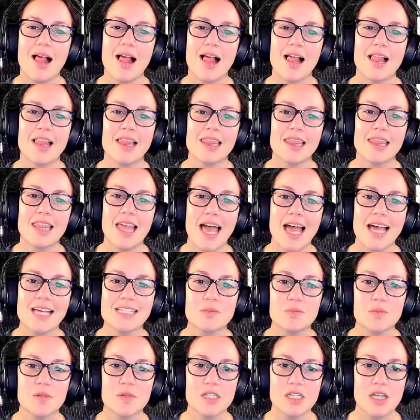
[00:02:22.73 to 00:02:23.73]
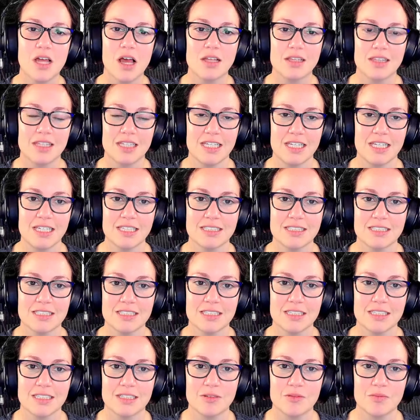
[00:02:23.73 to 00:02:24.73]
Last but not least,
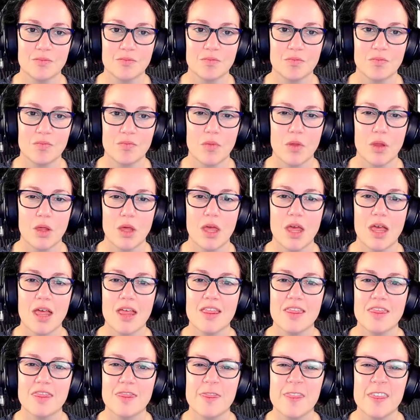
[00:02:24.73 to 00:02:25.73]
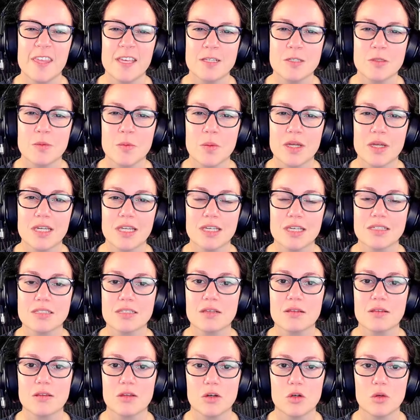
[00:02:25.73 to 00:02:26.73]
this one gets a
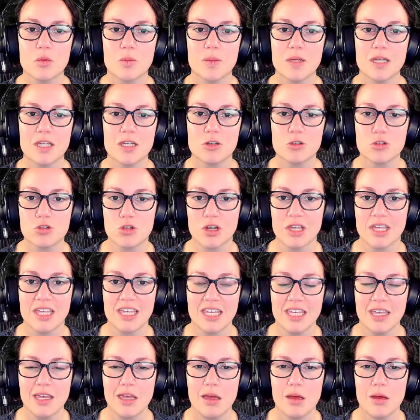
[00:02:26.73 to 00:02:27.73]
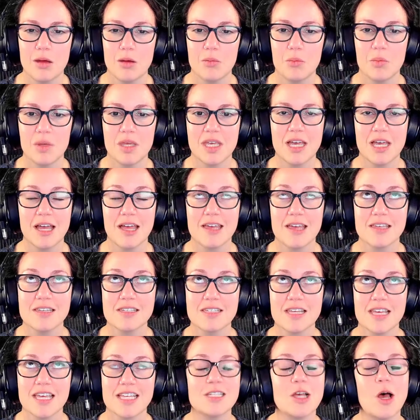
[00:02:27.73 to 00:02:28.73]
little bit tricky because
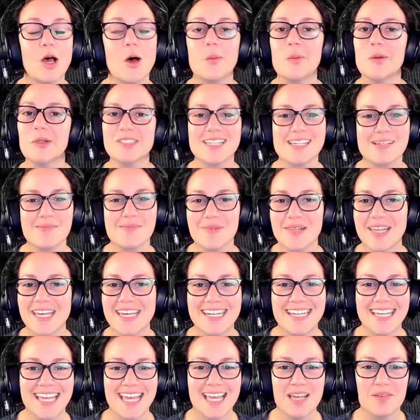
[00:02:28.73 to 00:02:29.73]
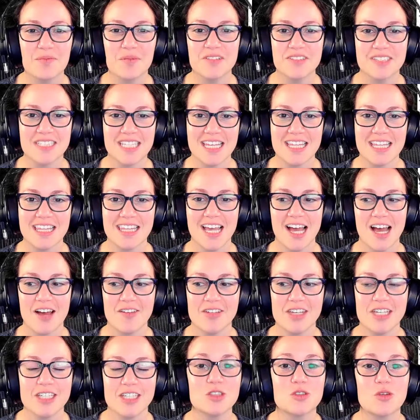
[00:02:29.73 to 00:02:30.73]
it's almost like playing a game of state the
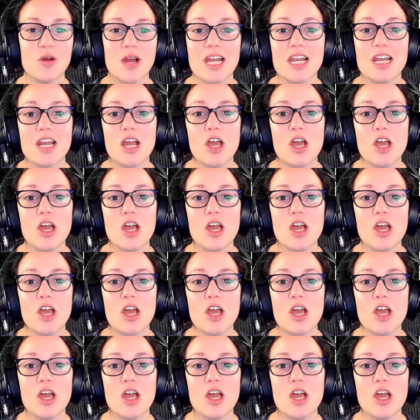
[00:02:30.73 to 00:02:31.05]
obvious, right?